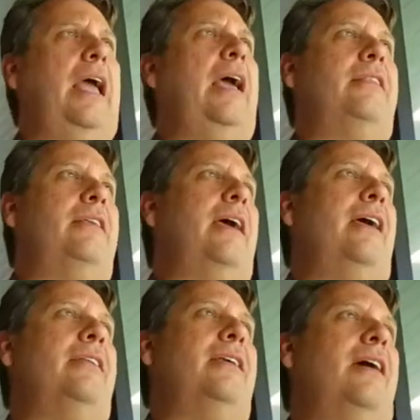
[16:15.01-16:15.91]
and
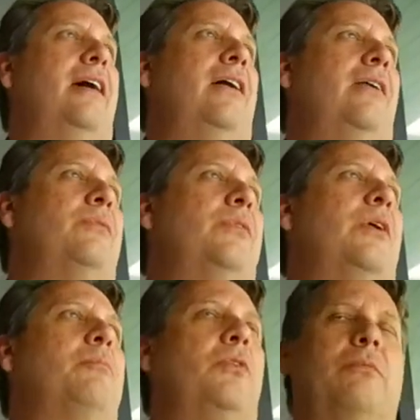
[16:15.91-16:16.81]
and uh,
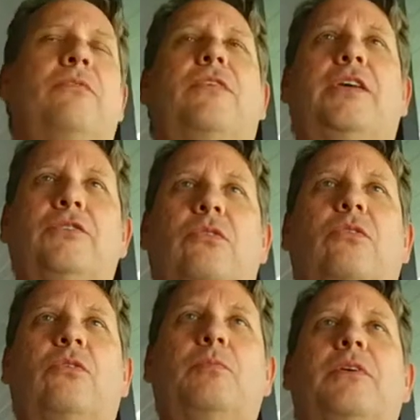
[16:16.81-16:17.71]
they're pretty professional.
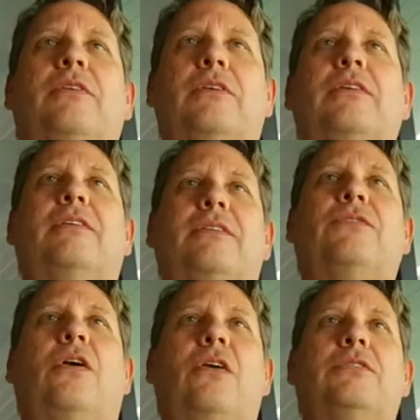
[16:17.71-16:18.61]
yeah, I, I, I
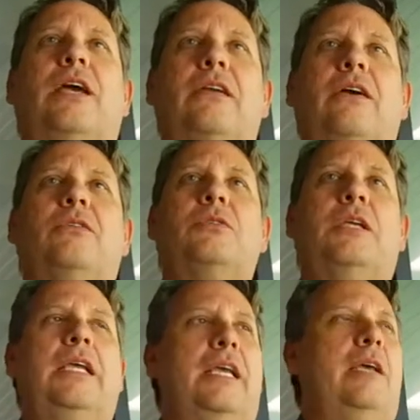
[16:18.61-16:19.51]
figured, yeah, yeah,
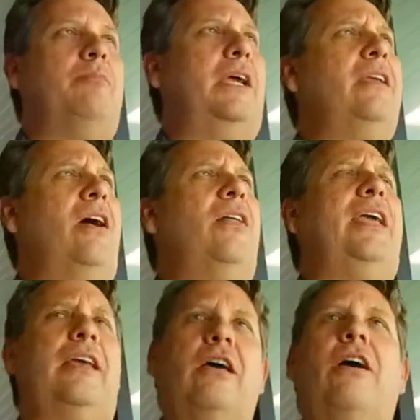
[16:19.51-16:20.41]
yeah. But you know,
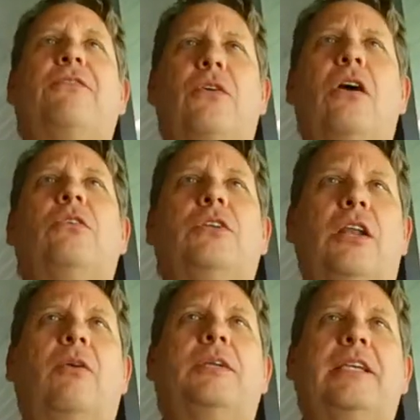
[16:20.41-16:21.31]
they get off road. You
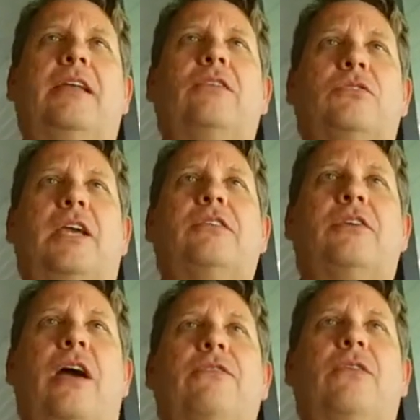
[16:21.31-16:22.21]
know, we take those things
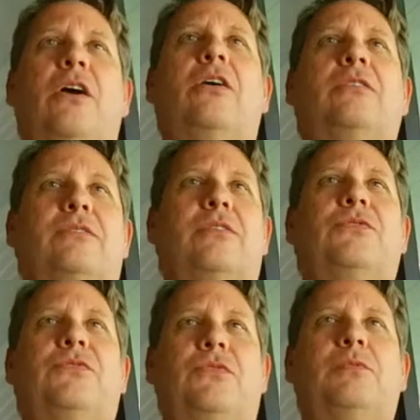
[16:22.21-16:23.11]
oh, off yeah, road. And yeah,
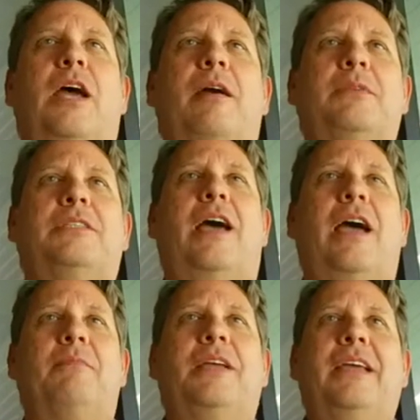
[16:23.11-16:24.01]
yeah. There's a lot, a
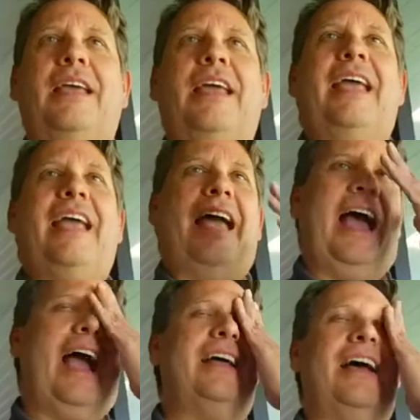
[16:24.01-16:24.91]
lot of wear and tear on
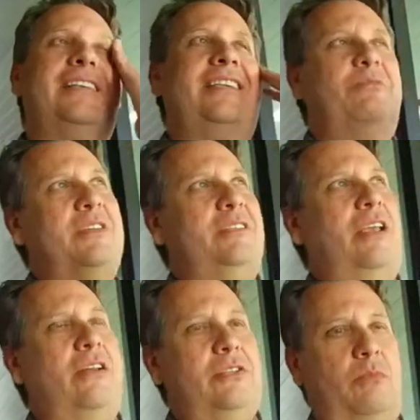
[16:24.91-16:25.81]
them. Yeah. I, I, see when
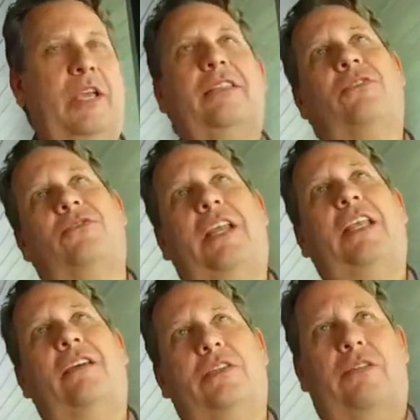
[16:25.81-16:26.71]
you know, so we get those
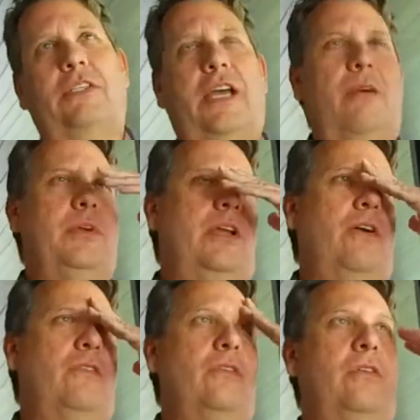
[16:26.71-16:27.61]
videos every time we
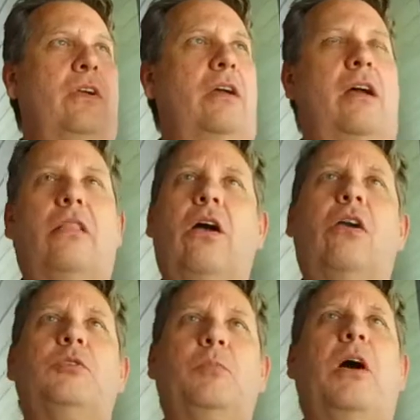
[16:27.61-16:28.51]
go over mm-hmm. a, a,
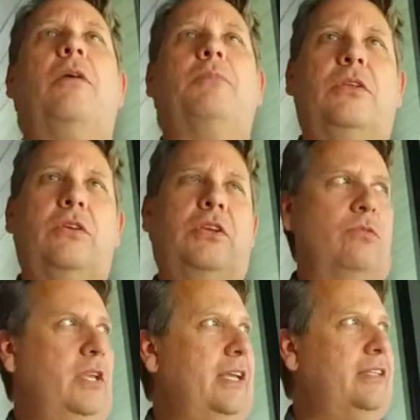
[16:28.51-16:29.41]
large bump. You know, you
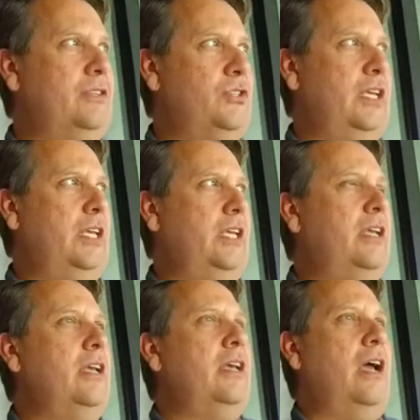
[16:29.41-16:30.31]
really get to see.
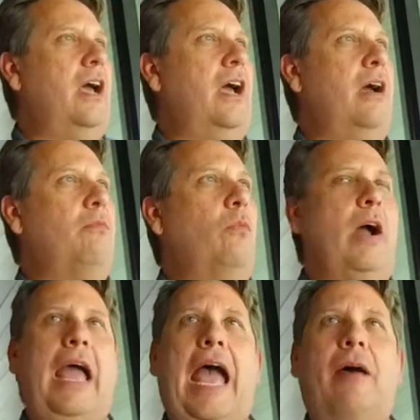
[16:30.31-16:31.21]
Um,
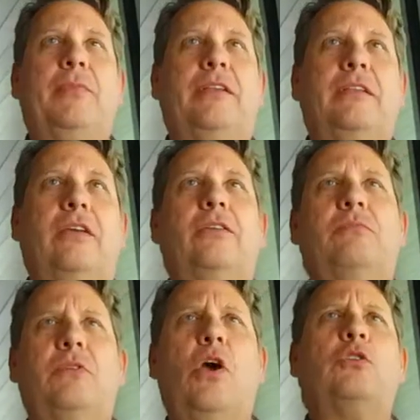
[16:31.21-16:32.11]
what happened? You know,
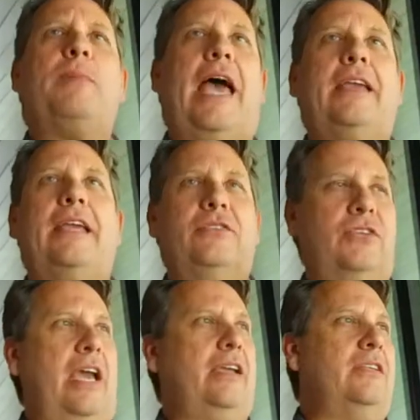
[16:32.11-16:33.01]
it goes back eight
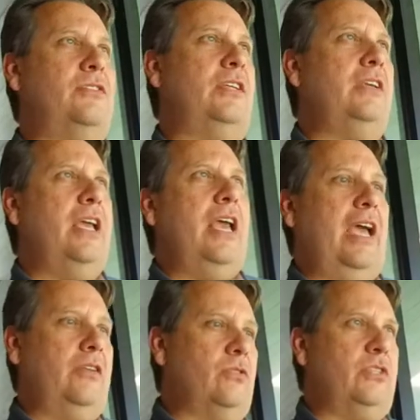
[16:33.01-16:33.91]
seconds. And, oh yeah.
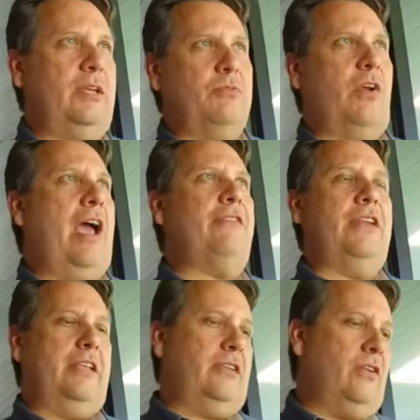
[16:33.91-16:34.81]
And yeah. you'll see them
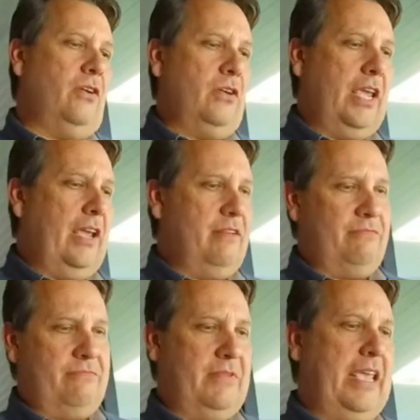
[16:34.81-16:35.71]
driving, and you know you can't
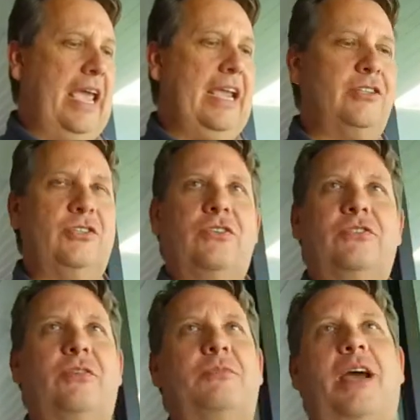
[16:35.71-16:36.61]
gauge.
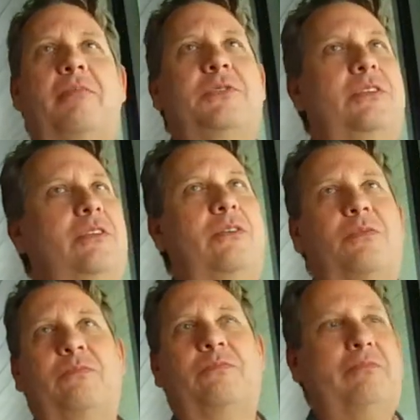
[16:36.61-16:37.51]
Sometimes you mm-hmm.
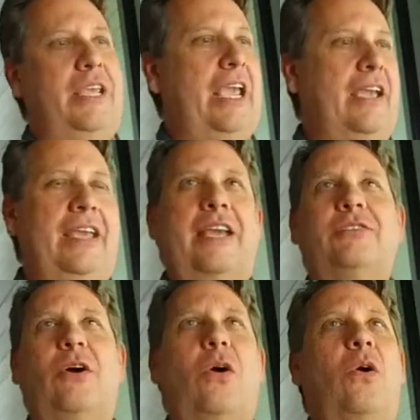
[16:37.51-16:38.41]
know oh, can't
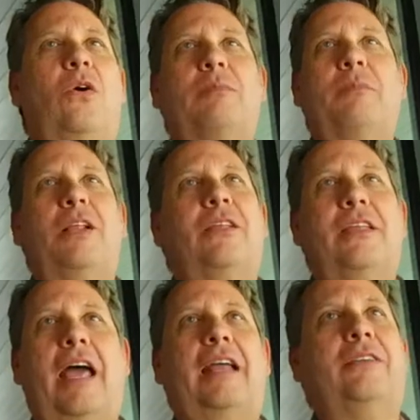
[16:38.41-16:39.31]
gauge a hole in the middle of
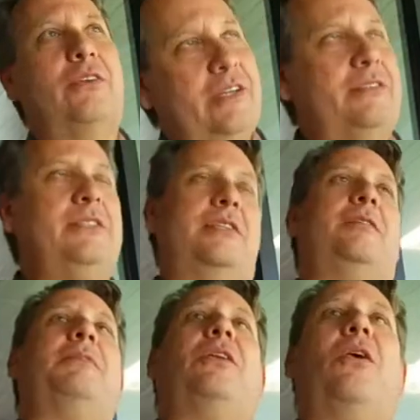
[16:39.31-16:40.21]
the night, and you'll you see
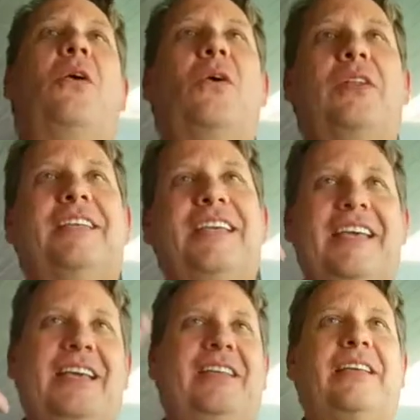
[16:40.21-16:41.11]
him hit a hole and
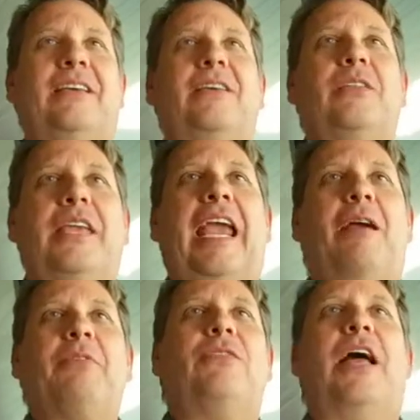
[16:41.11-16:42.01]
and you know, the
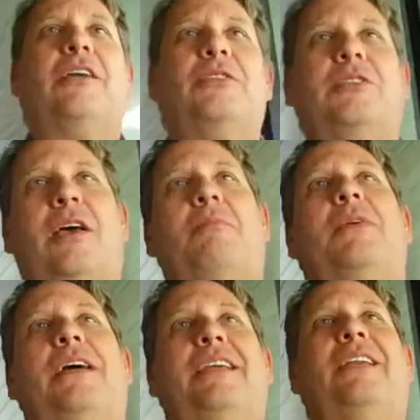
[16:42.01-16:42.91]
camera flashes up.
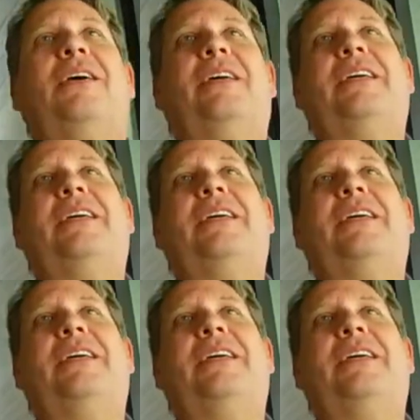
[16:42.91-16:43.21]
Yeah, but, I guess